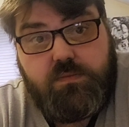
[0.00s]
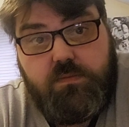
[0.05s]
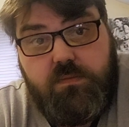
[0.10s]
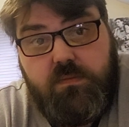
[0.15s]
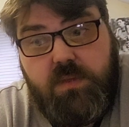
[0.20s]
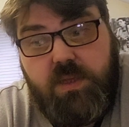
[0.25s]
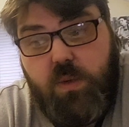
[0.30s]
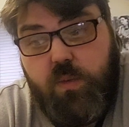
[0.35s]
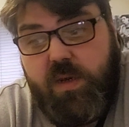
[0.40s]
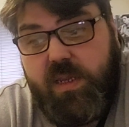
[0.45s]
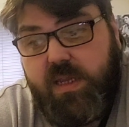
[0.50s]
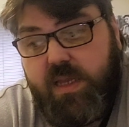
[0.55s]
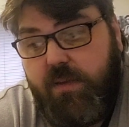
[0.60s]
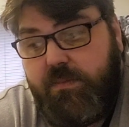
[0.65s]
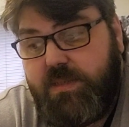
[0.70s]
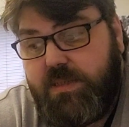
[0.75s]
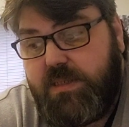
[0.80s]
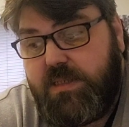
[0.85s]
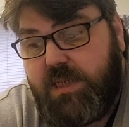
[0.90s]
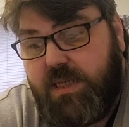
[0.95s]
And when it
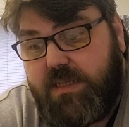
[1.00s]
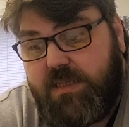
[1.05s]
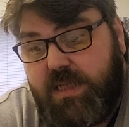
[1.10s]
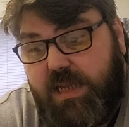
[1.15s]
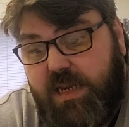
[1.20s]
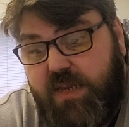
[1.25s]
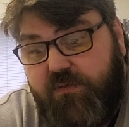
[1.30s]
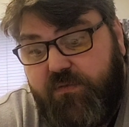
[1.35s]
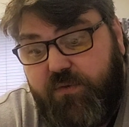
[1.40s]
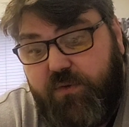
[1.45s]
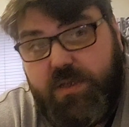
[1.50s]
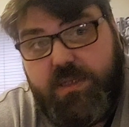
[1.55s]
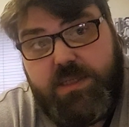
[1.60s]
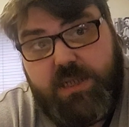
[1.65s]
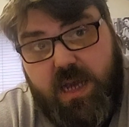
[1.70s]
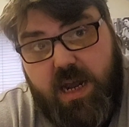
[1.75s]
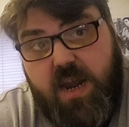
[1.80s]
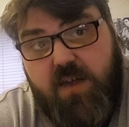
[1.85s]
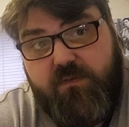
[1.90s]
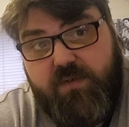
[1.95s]
comes to Titanic, for
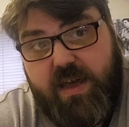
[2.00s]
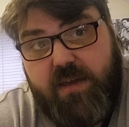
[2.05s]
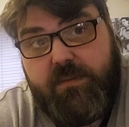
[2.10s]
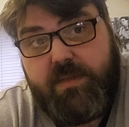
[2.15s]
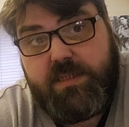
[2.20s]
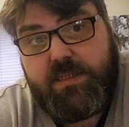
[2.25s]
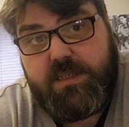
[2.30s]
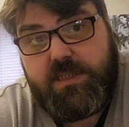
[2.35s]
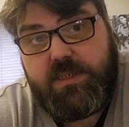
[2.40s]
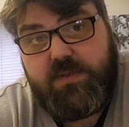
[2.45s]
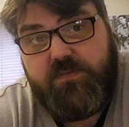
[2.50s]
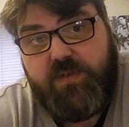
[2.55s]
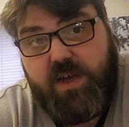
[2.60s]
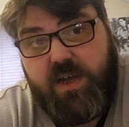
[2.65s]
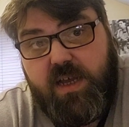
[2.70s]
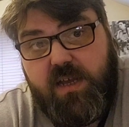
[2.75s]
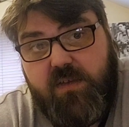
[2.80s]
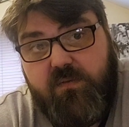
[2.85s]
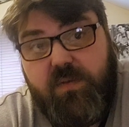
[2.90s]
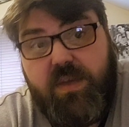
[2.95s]
entire families to
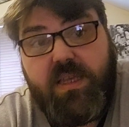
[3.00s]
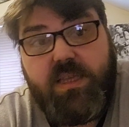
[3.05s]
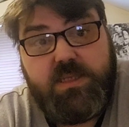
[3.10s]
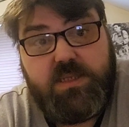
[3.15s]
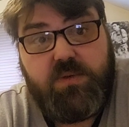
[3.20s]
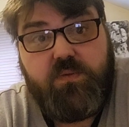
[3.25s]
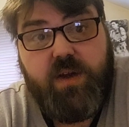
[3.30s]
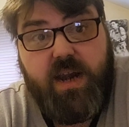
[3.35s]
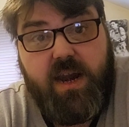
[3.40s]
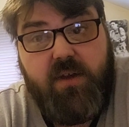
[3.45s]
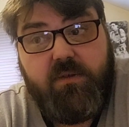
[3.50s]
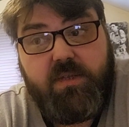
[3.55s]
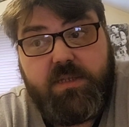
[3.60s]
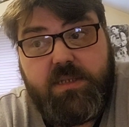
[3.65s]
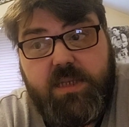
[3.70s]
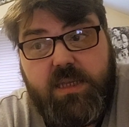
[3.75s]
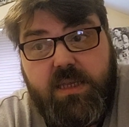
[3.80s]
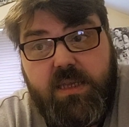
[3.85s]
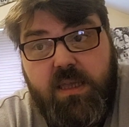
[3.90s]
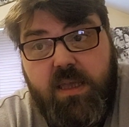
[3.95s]
survive is a
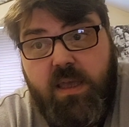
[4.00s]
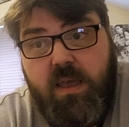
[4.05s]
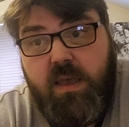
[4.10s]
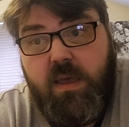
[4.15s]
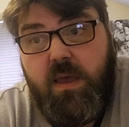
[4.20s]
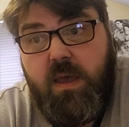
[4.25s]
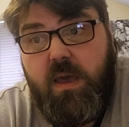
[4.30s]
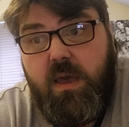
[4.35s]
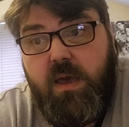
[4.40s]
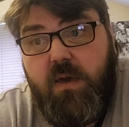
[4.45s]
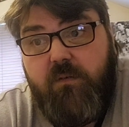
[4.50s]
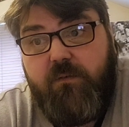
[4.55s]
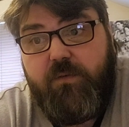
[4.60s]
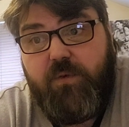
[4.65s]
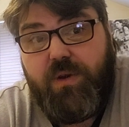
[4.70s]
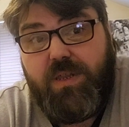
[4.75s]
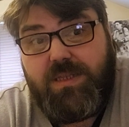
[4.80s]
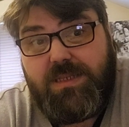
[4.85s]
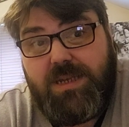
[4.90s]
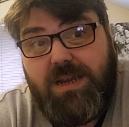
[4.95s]
rarity. For an
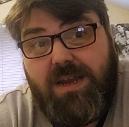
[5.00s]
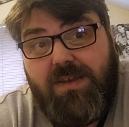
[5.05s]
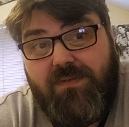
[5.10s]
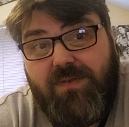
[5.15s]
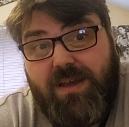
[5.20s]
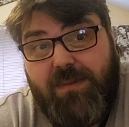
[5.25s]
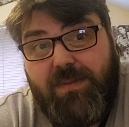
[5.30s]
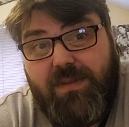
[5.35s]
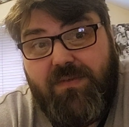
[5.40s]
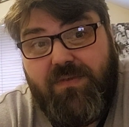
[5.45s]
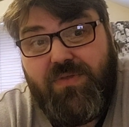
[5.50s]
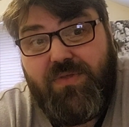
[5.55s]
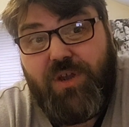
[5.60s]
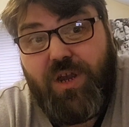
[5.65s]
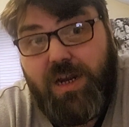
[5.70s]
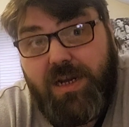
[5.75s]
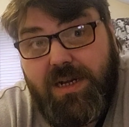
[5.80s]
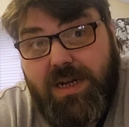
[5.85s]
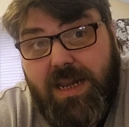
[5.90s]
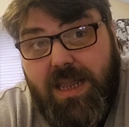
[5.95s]
entire family of
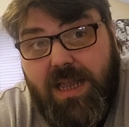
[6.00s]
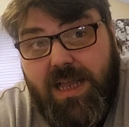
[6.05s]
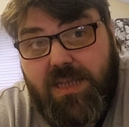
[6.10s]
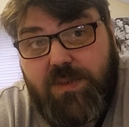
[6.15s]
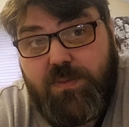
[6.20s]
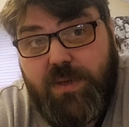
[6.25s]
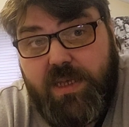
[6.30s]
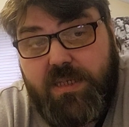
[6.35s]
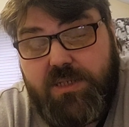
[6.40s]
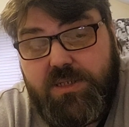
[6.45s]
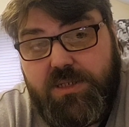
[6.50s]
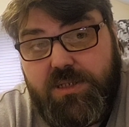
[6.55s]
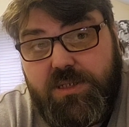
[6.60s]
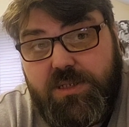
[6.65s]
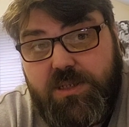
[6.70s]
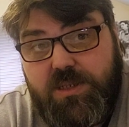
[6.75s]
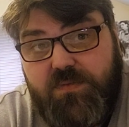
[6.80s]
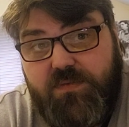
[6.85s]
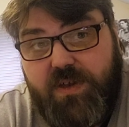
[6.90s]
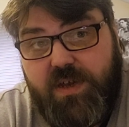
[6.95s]
third-class passengers to
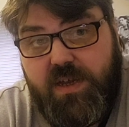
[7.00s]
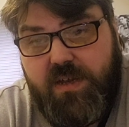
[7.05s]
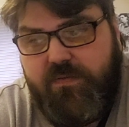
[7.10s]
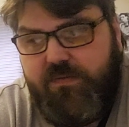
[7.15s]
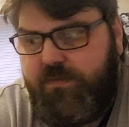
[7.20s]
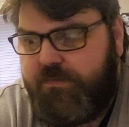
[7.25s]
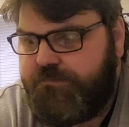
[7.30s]
survive